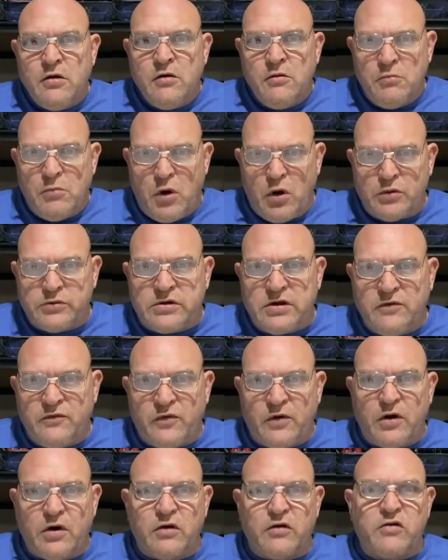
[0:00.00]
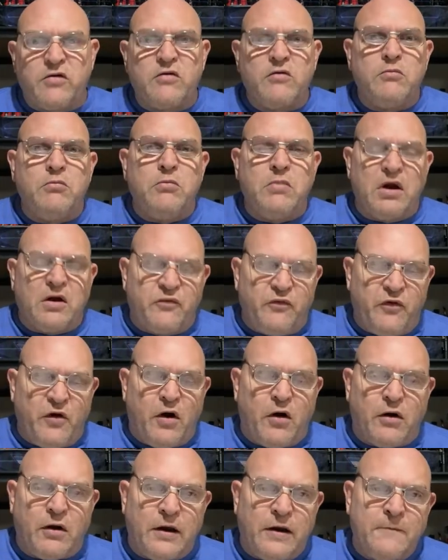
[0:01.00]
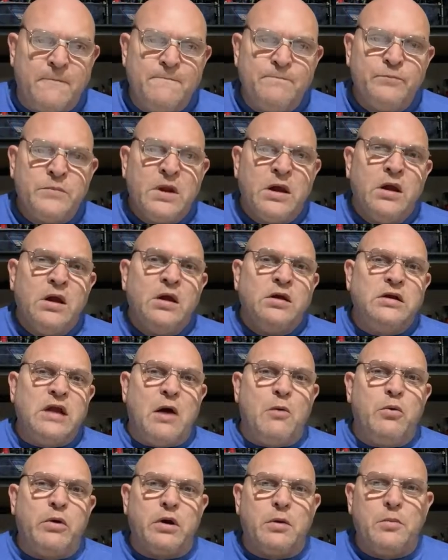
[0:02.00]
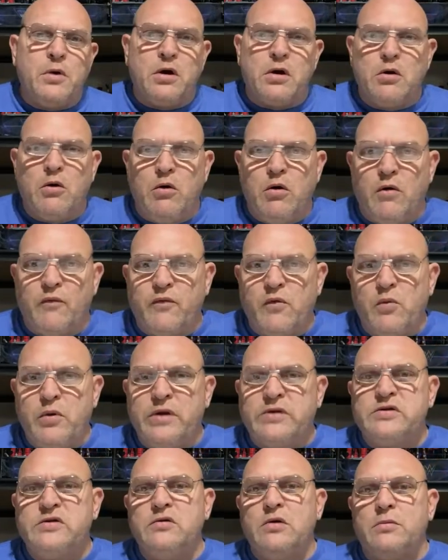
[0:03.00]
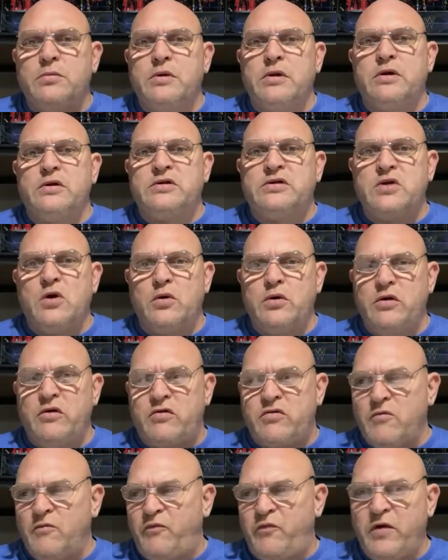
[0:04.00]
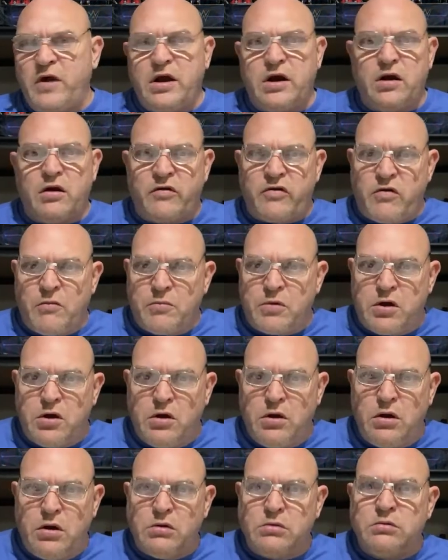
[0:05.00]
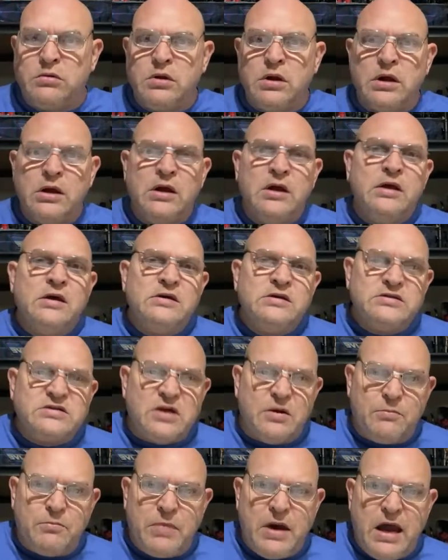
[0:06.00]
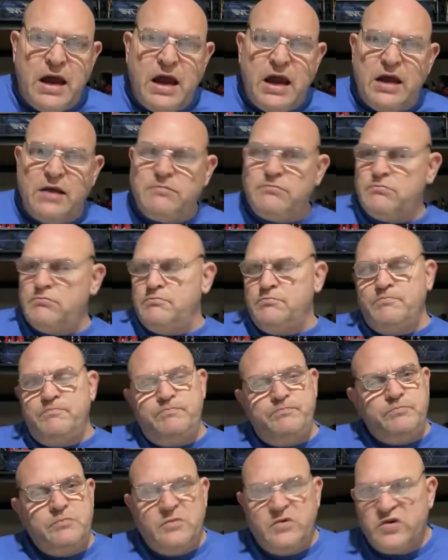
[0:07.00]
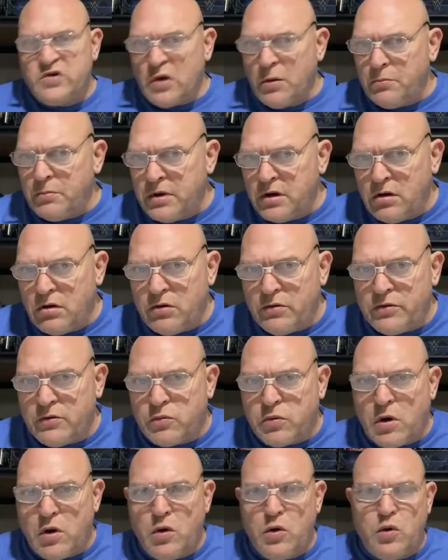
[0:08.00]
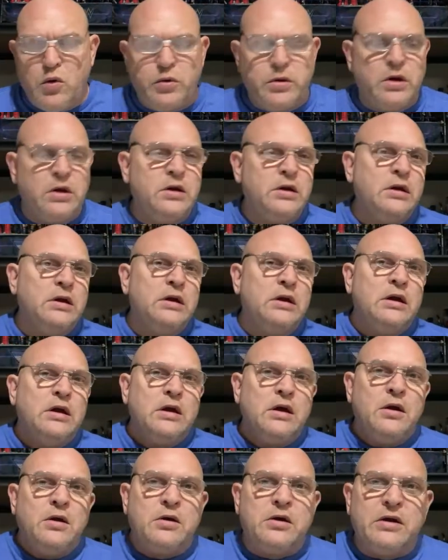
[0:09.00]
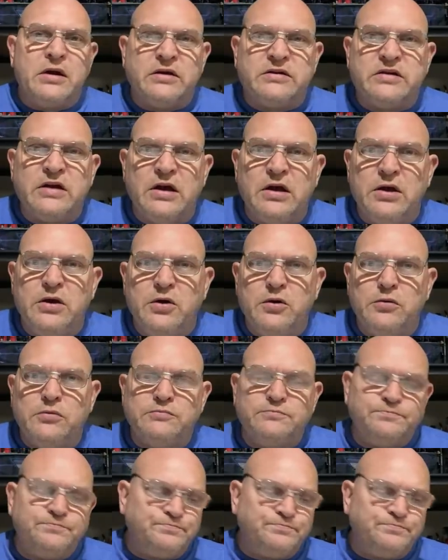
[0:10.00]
Multiverse McFarlane. Now, what I'm going to go over with you, I'm going to show you some figures, some good, some bad, some middle of the road. Going to tell you